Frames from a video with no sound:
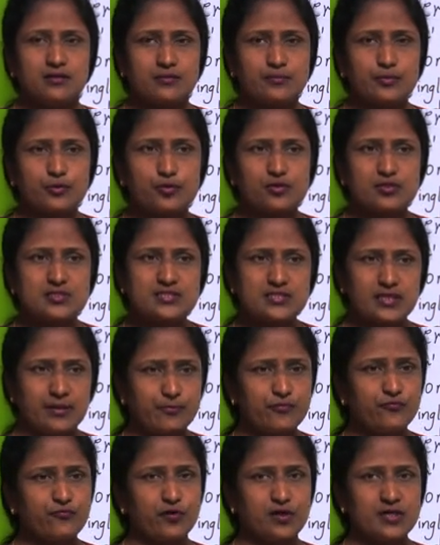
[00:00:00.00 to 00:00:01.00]
because
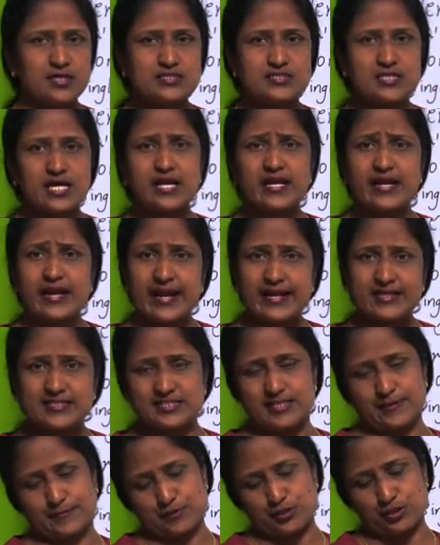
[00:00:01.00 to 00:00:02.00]
some words are
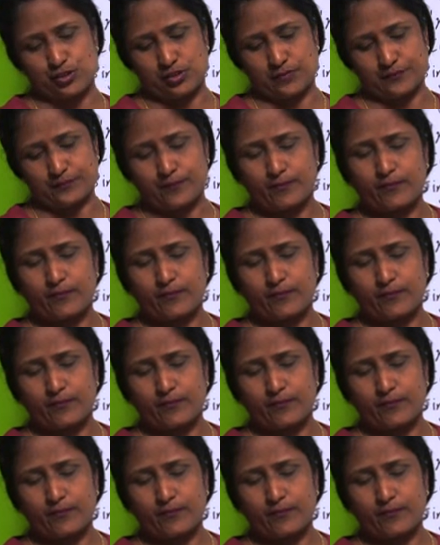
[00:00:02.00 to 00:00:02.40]
exceptional.